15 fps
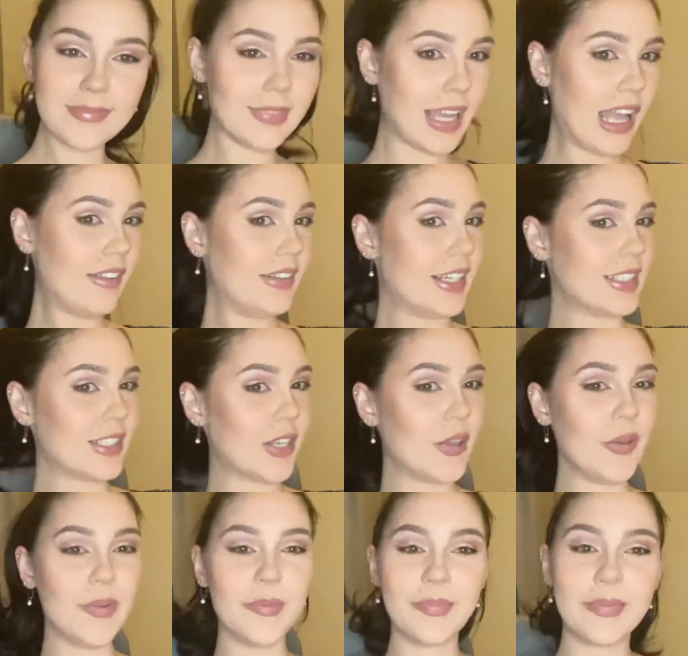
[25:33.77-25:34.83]
I think it's
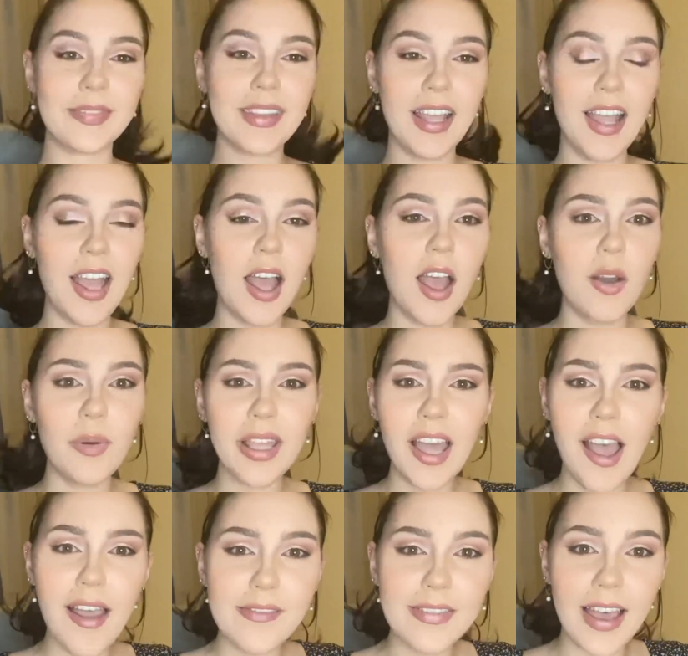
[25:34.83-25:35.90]
cute. We
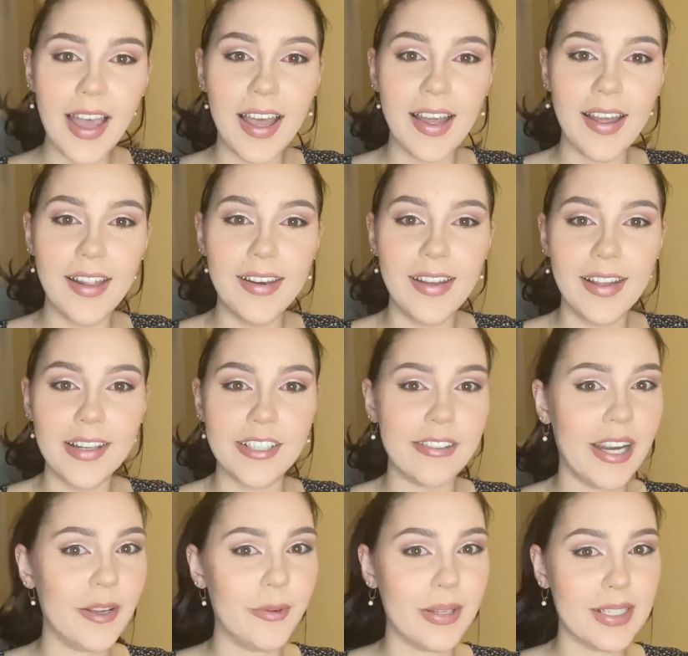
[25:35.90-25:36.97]
have had
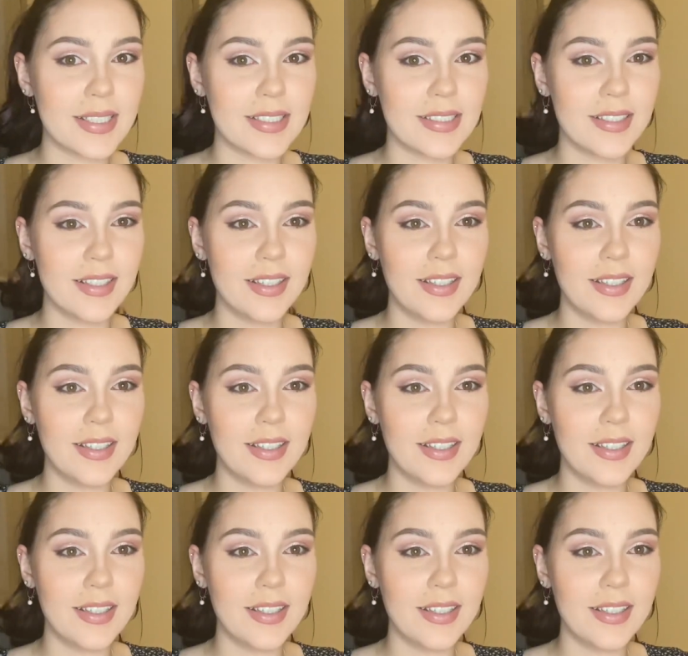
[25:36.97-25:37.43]
great wigs